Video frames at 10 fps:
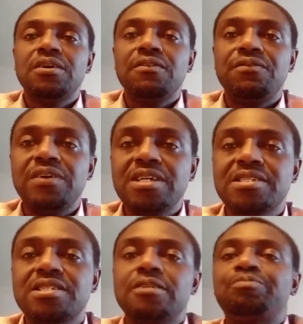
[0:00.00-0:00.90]

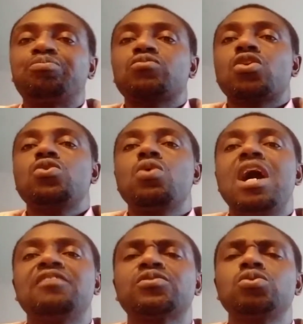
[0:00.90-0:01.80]
First, you
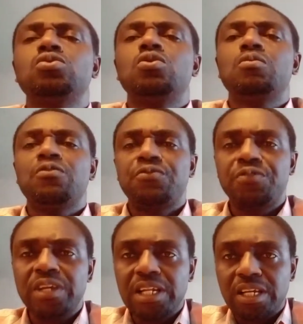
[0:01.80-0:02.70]
have to
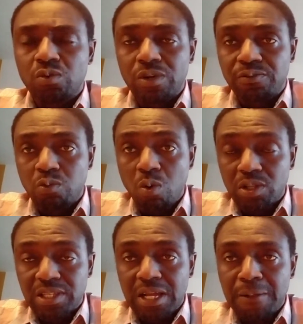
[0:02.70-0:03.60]
fill in with
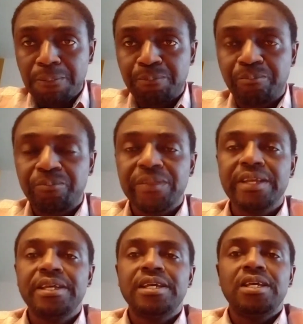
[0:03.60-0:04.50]
water.
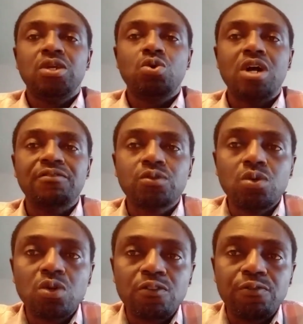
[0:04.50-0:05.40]
You have to
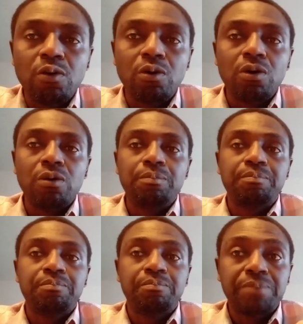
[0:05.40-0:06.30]
look for
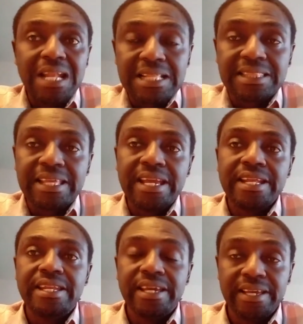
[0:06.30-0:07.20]

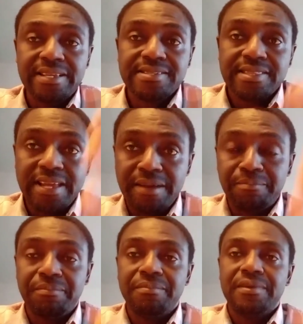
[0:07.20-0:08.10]
plantain
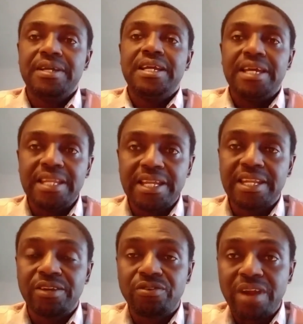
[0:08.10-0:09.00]
stem and then
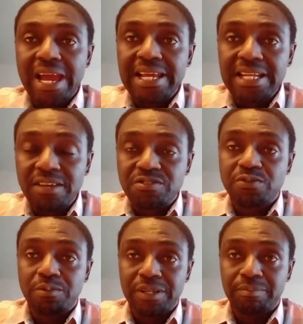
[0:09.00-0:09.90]
the dry leaves
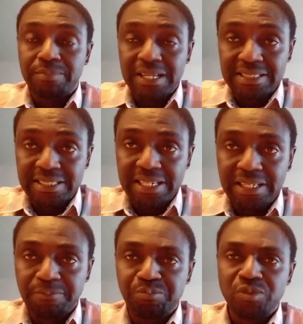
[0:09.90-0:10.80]
from the plantain.